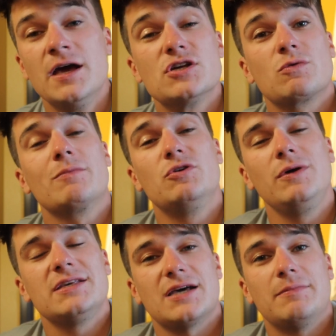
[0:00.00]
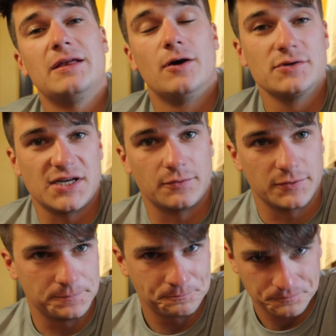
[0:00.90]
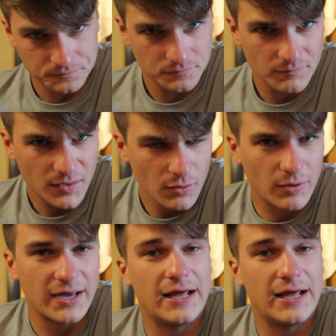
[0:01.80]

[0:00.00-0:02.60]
So what I'm doing is I'm in a hotel room, right,